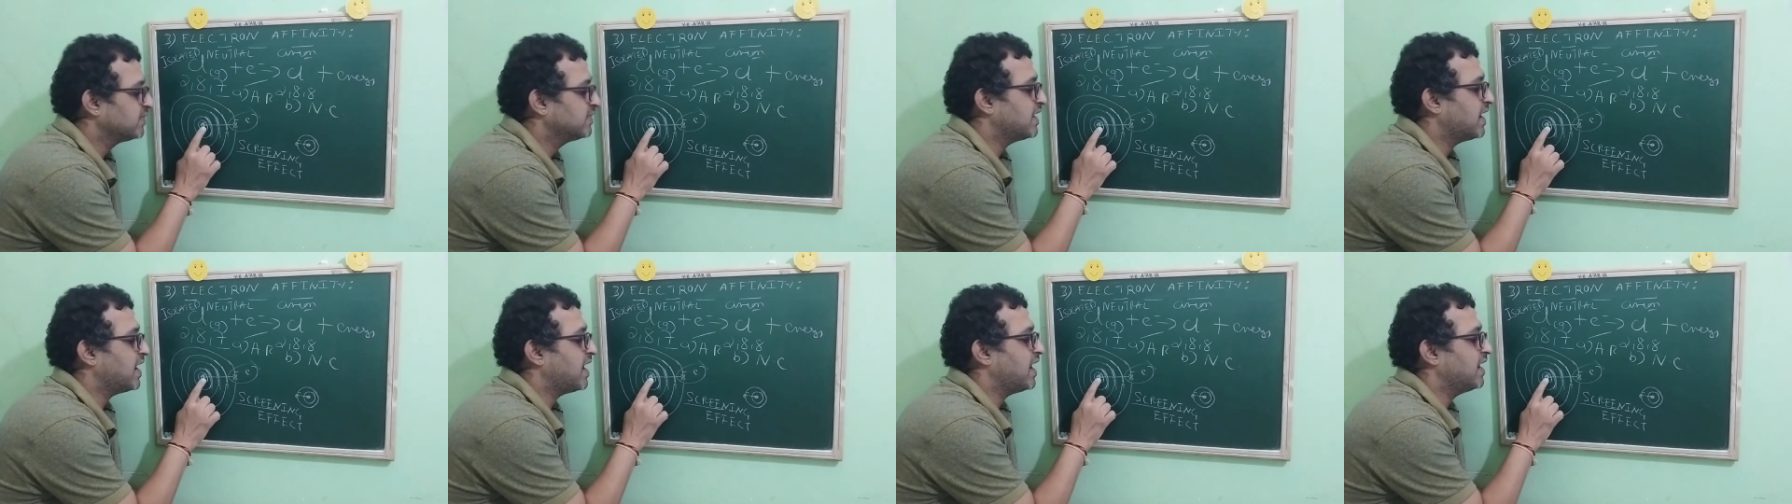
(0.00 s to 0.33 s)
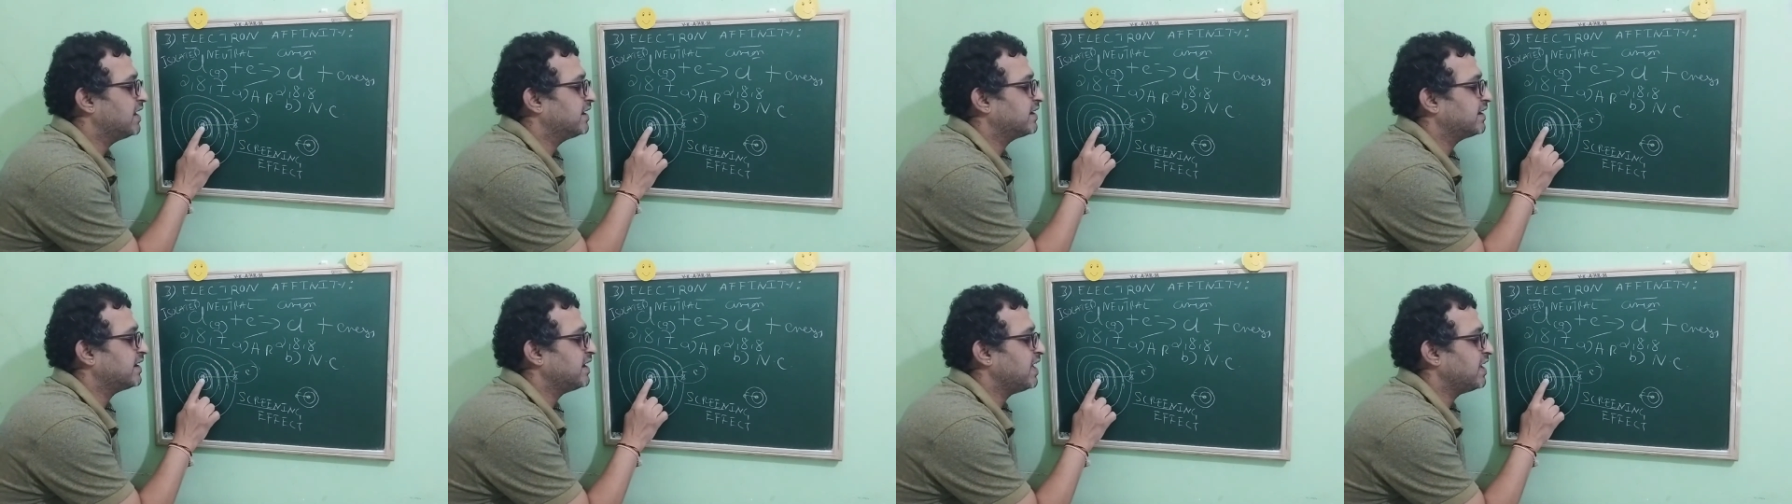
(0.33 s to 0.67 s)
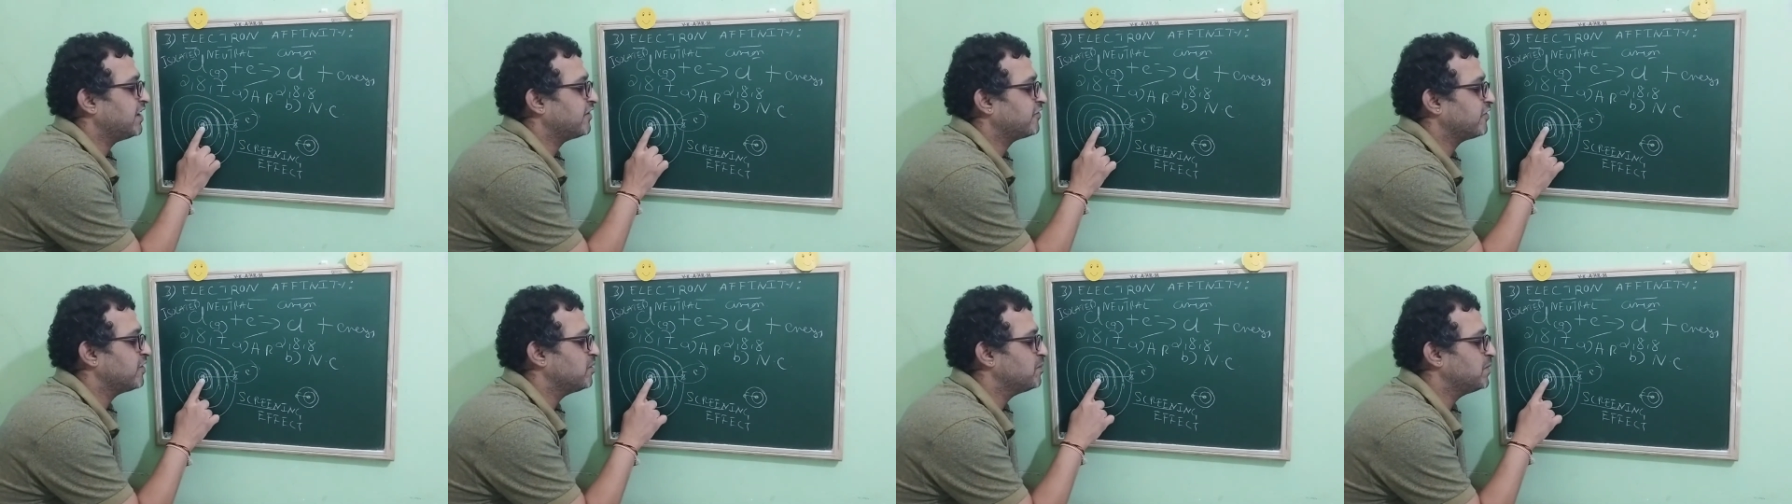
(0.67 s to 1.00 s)
the
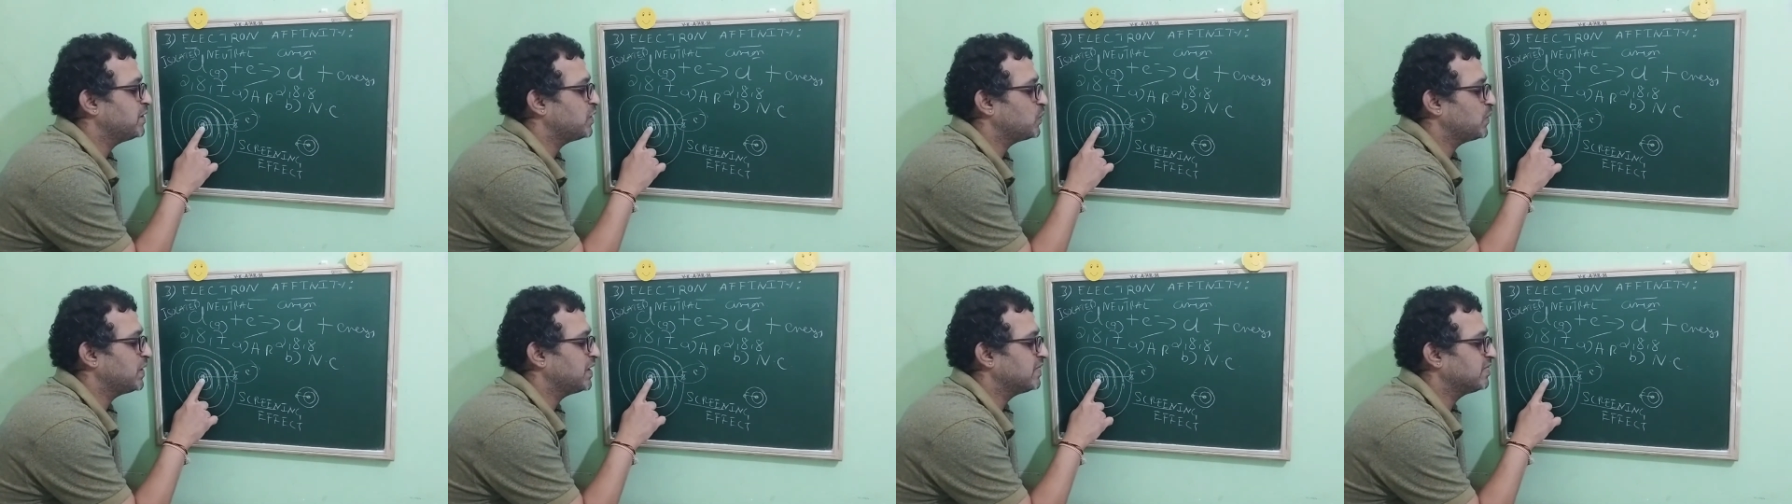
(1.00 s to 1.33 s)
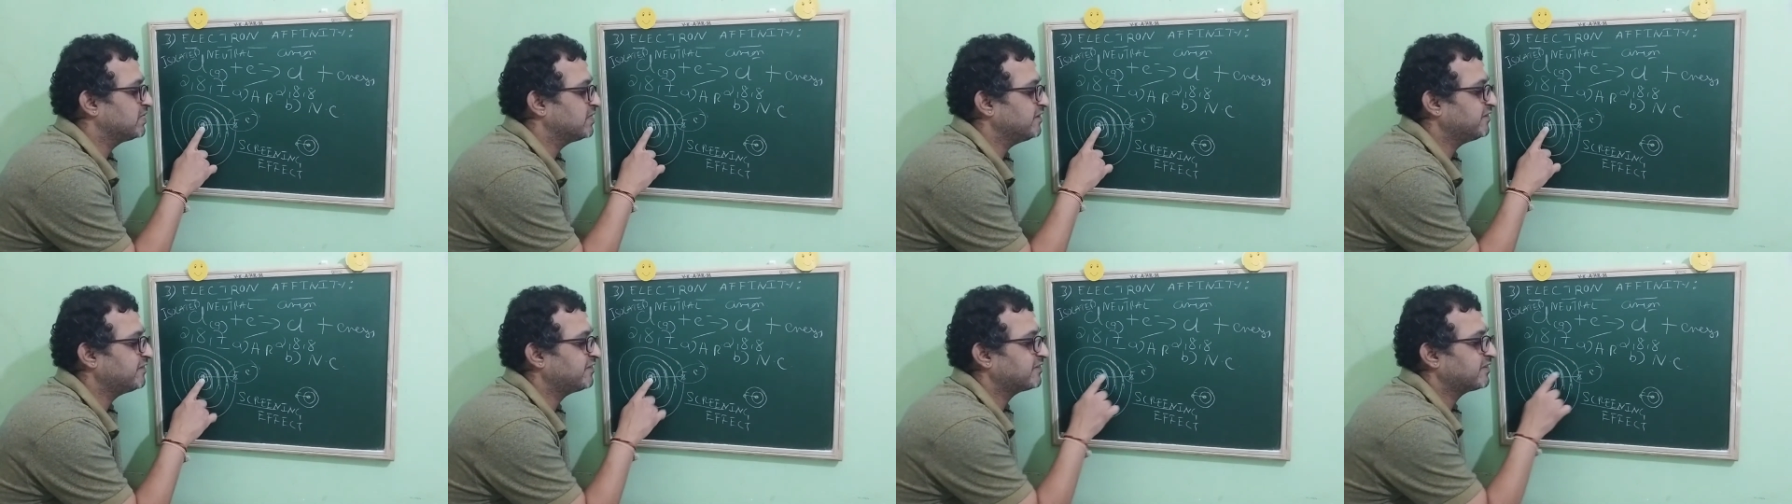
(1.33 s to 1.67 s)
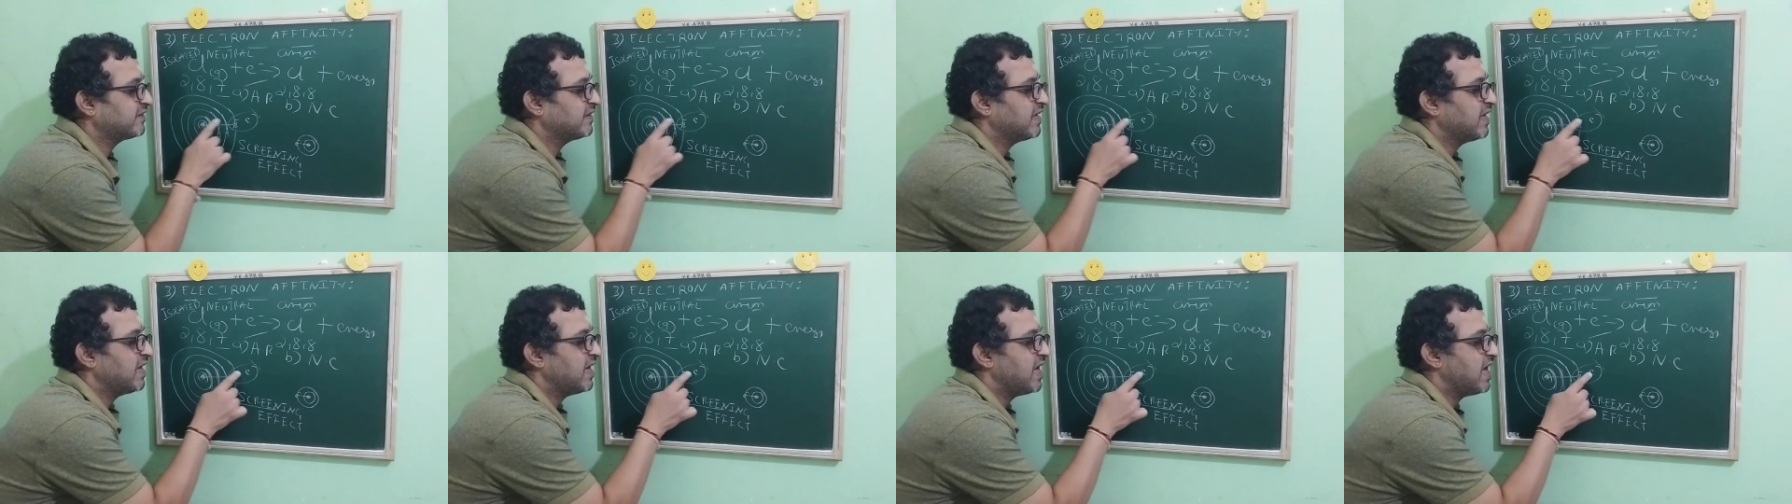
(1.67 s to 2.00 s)
attraction between
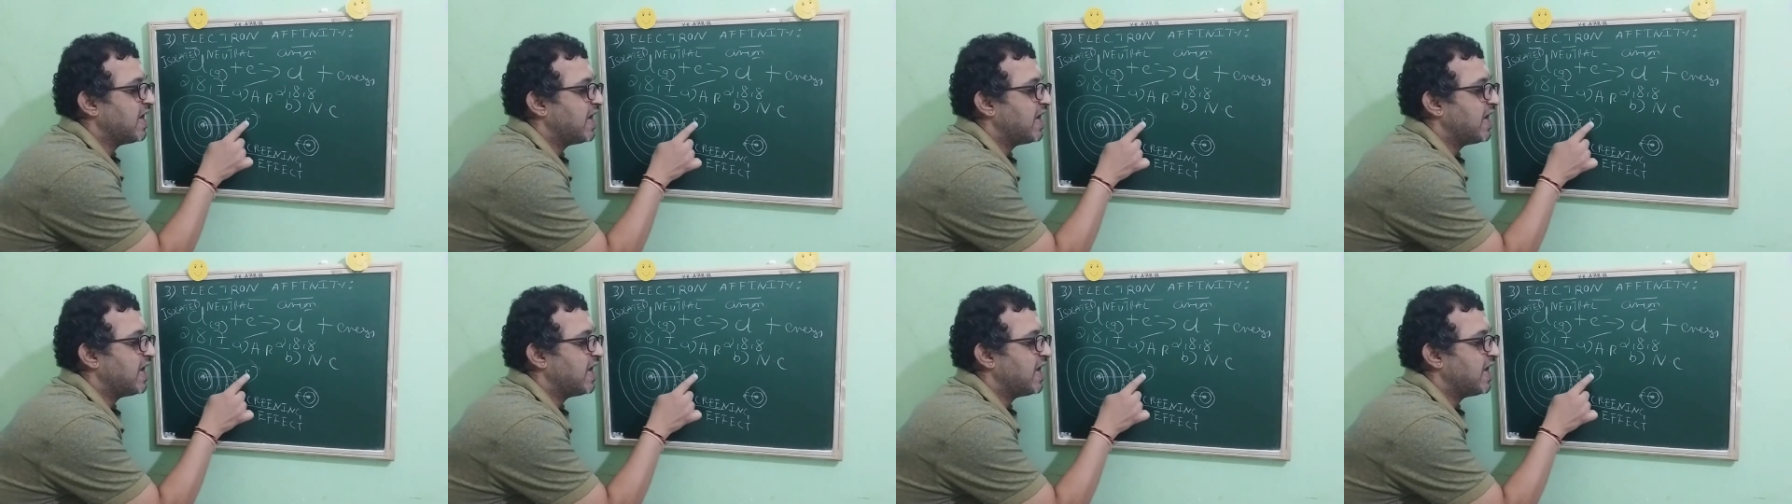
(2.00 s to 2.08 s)
this